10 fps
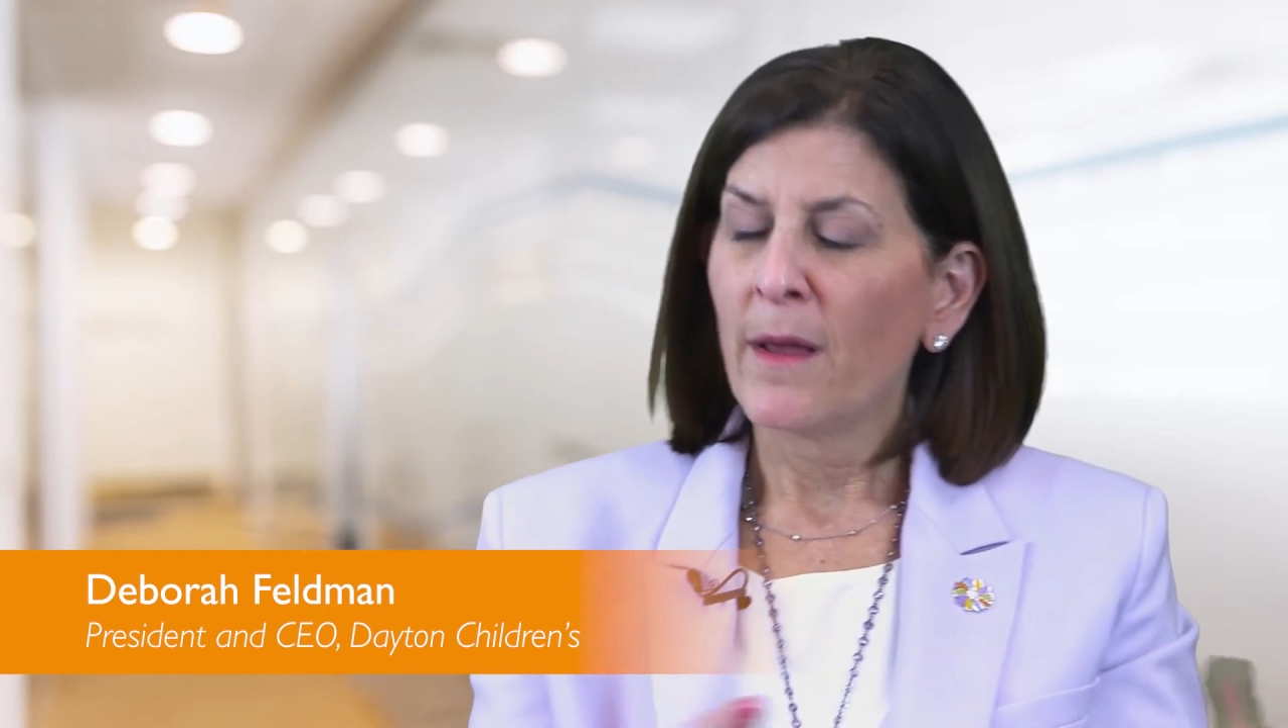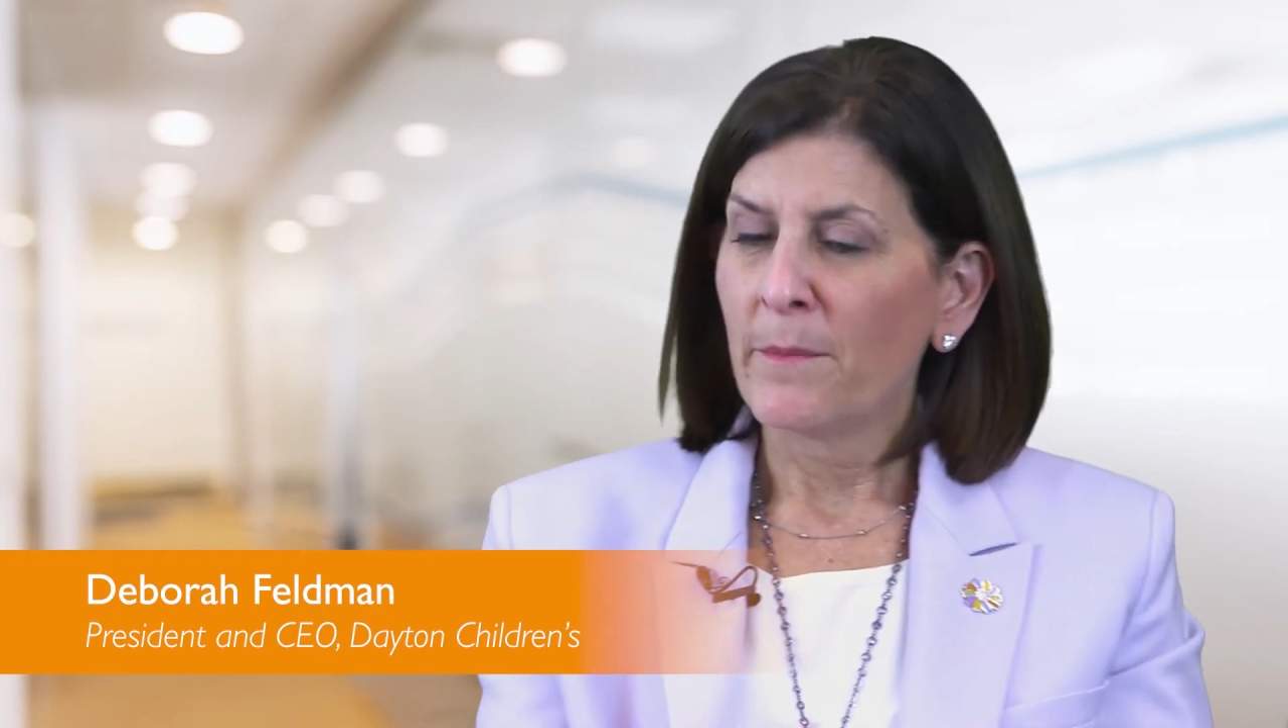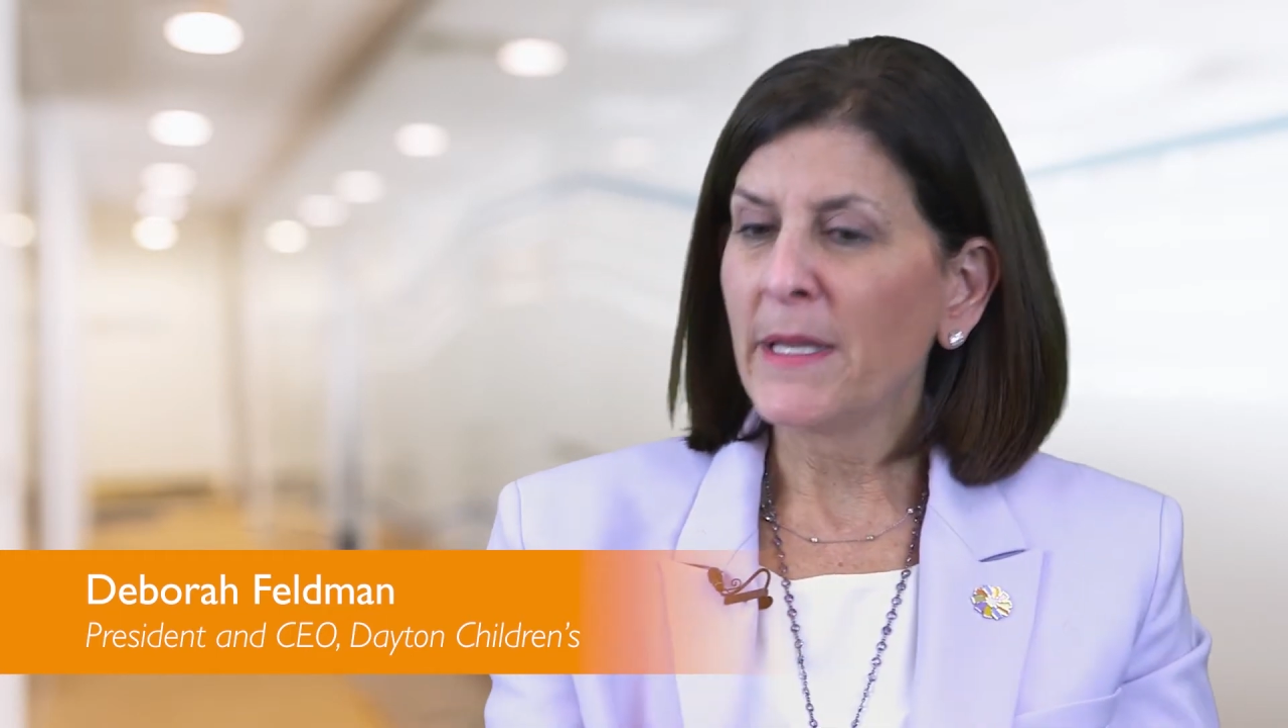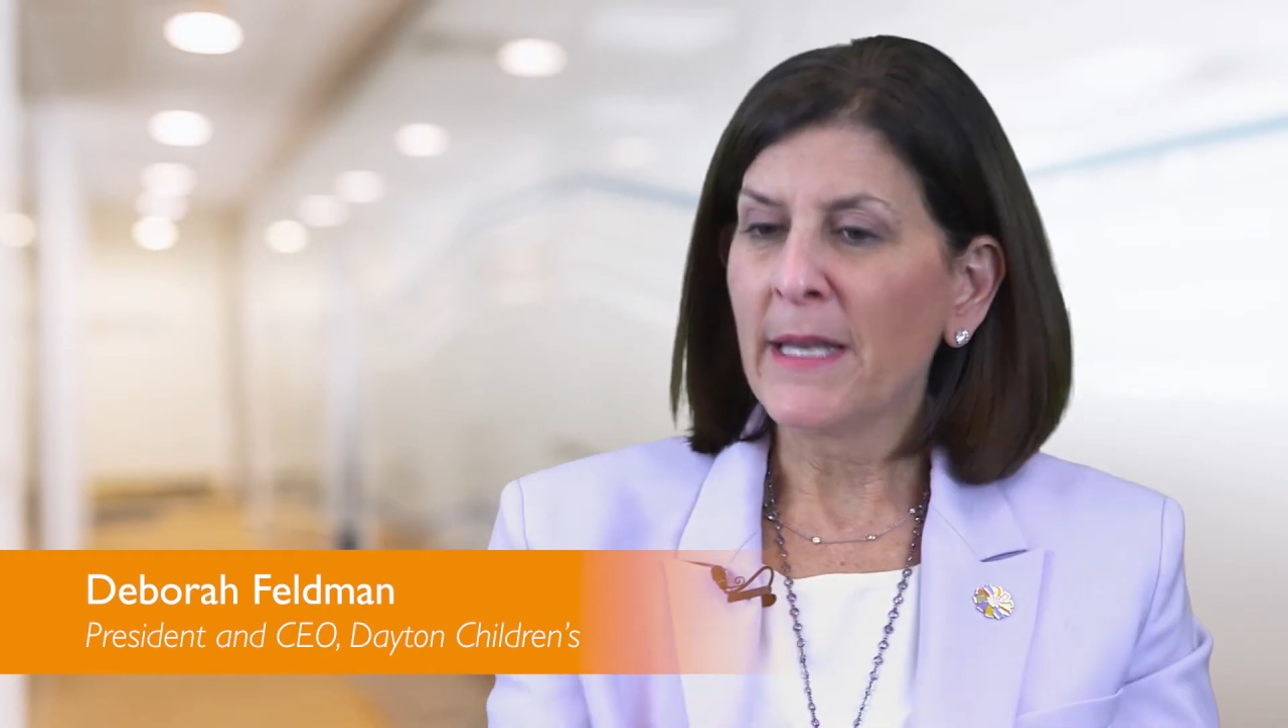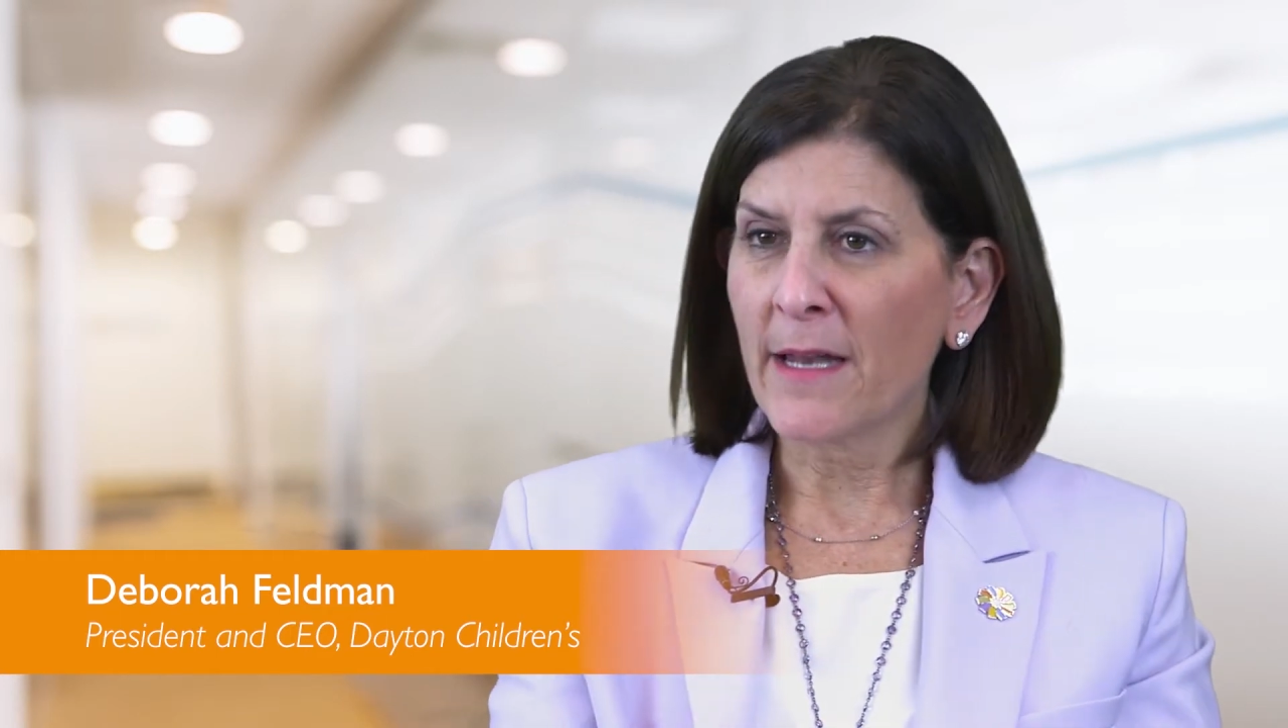
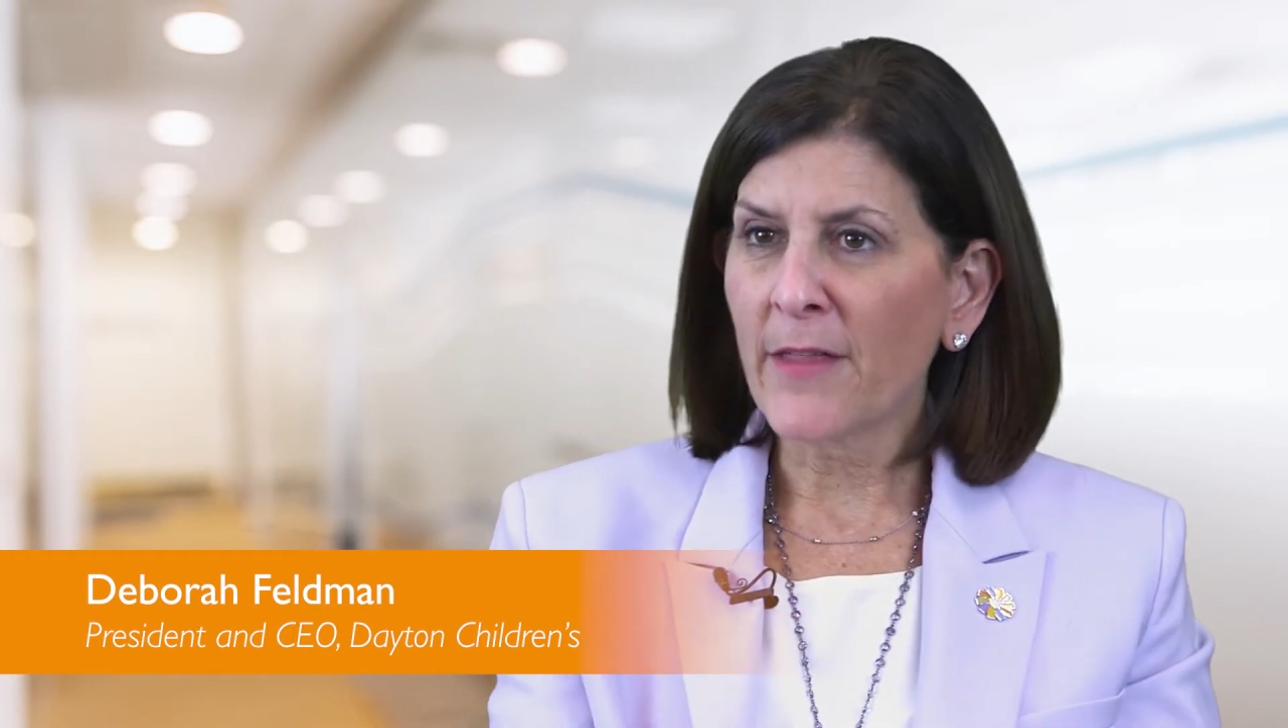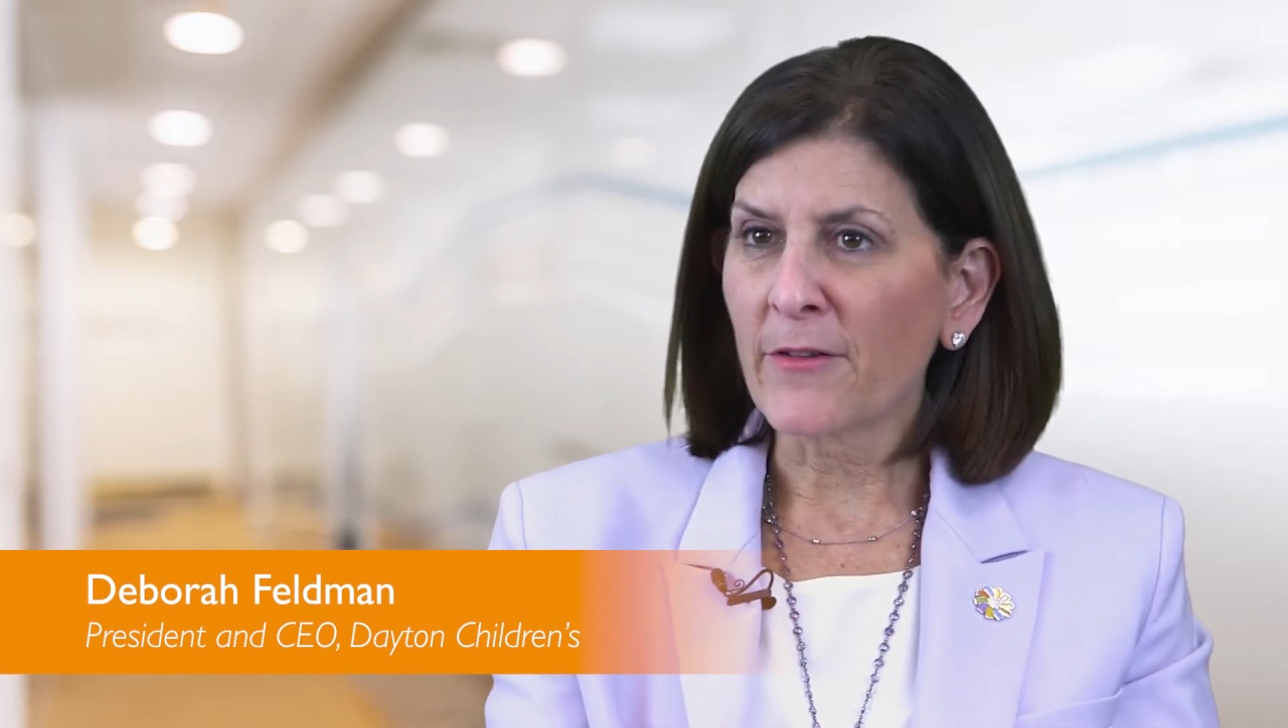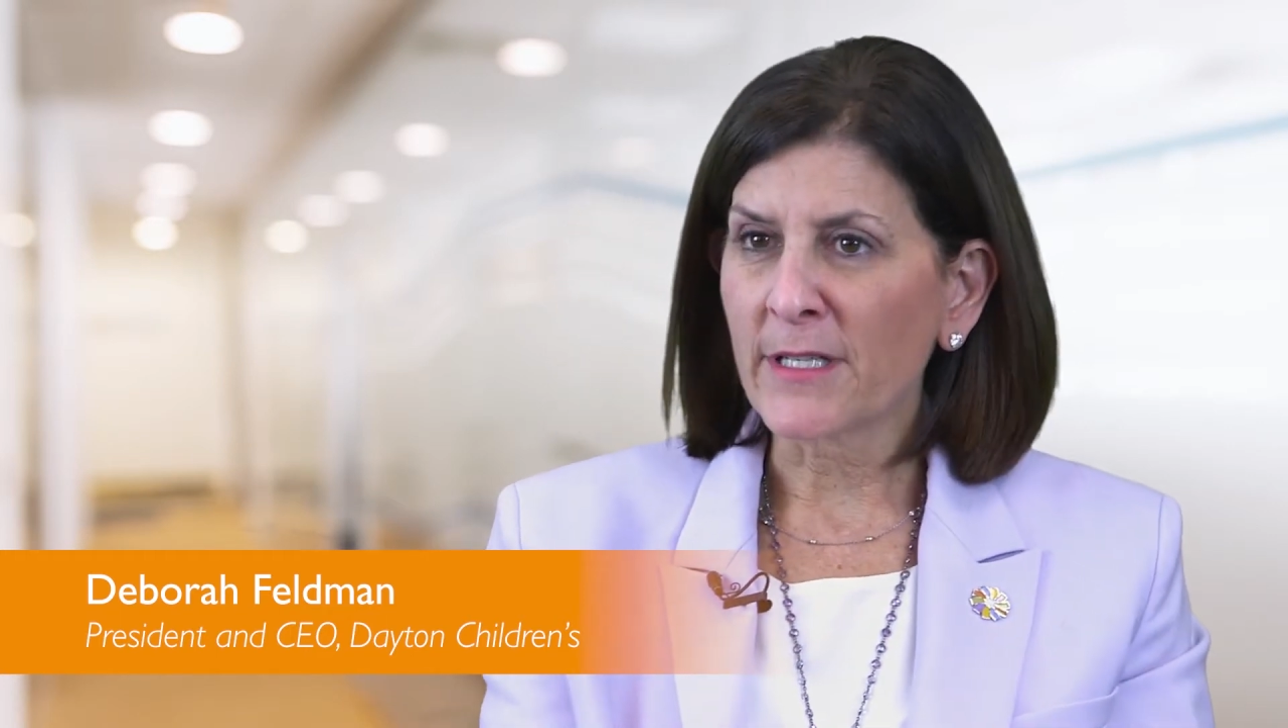being in another